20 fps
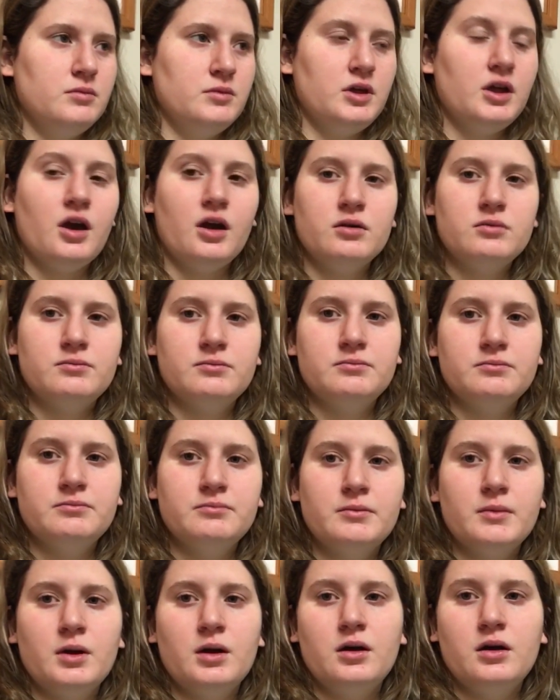Yeah,
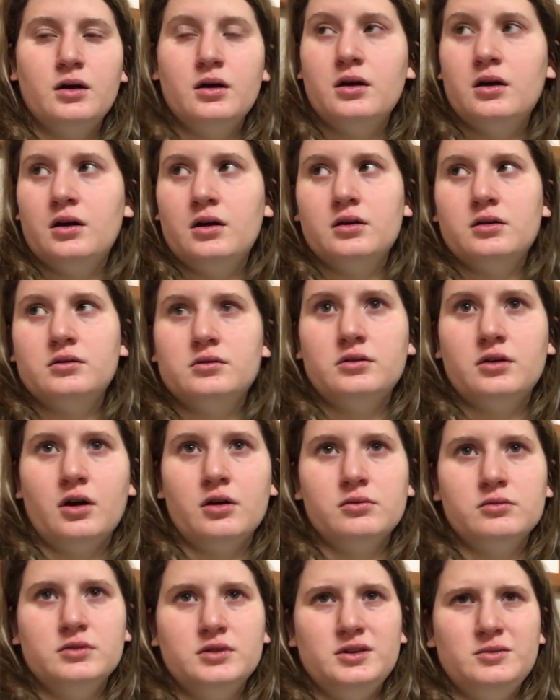
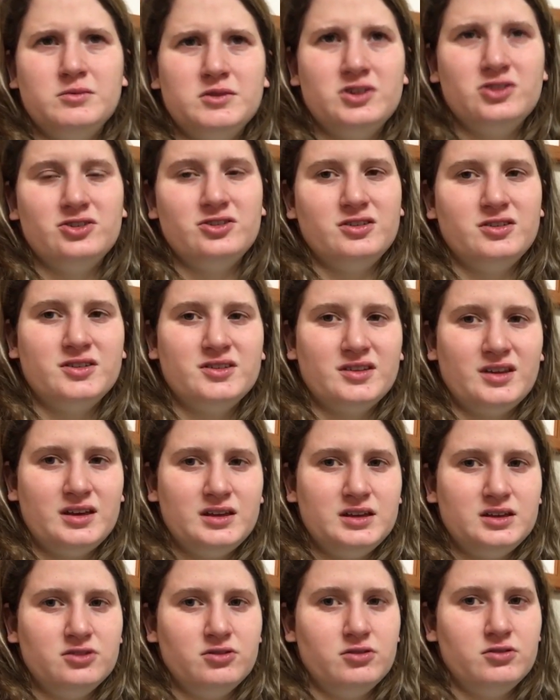not really much to say
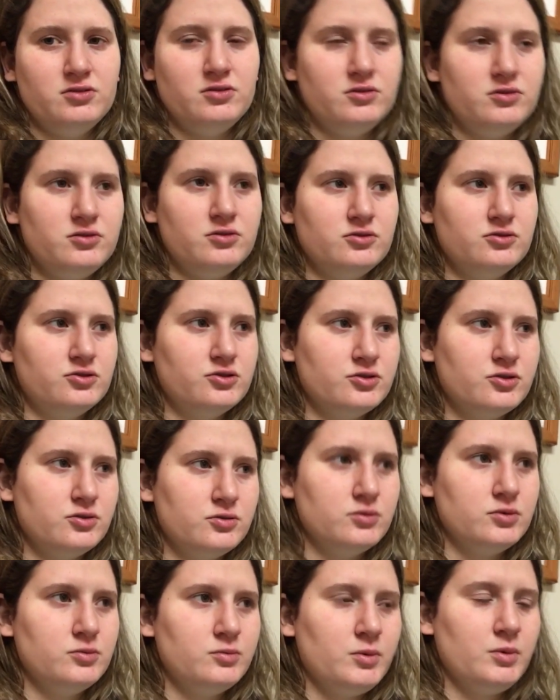here in the surgical
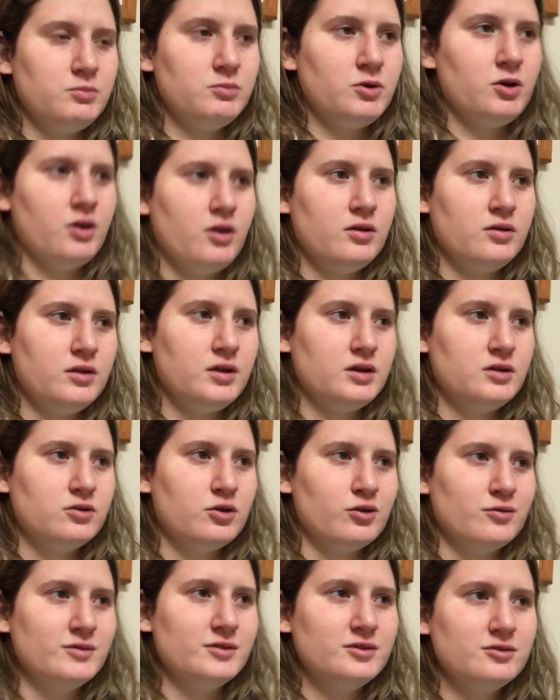room. I'm not like
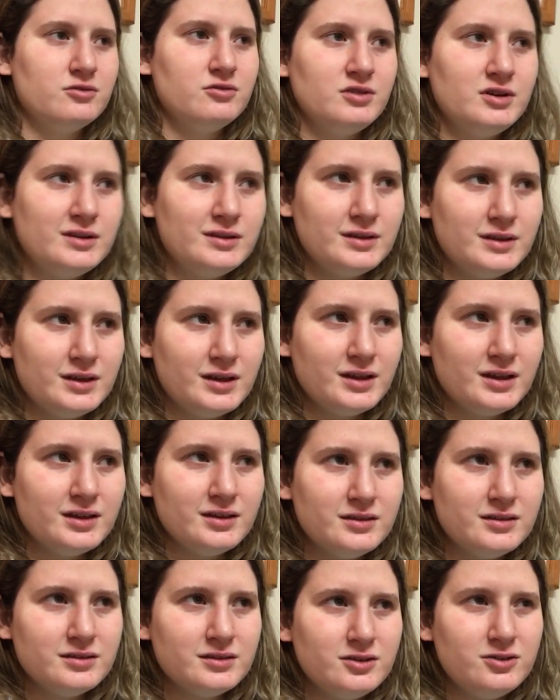nervous or anything, I
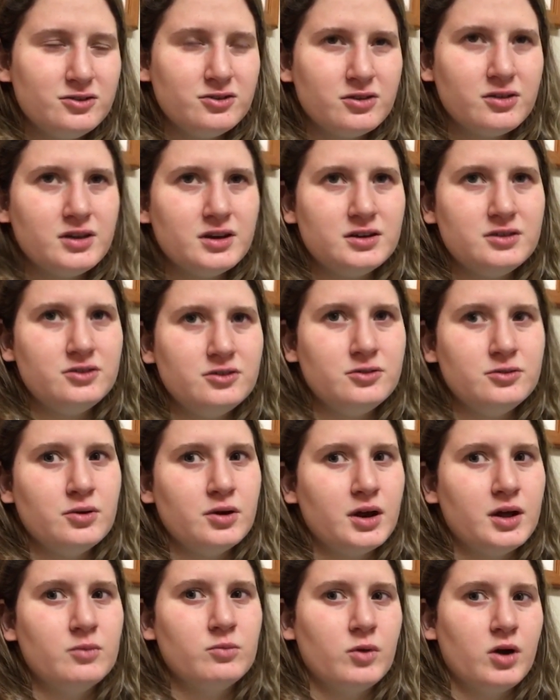guess. Usually I do
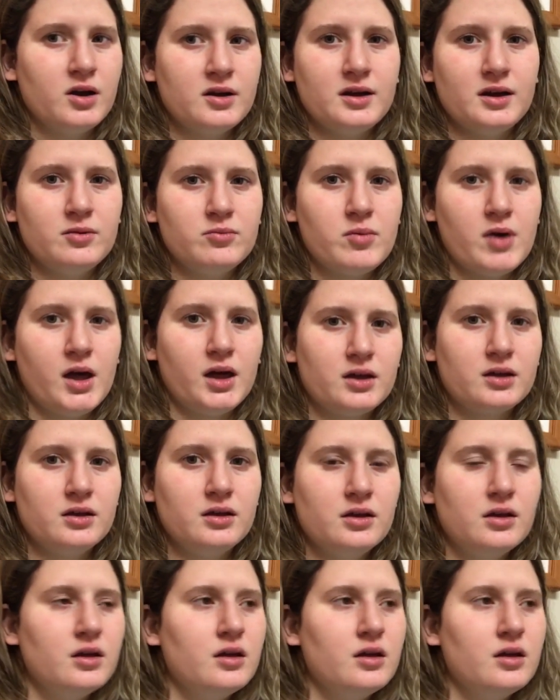when I'm walking back,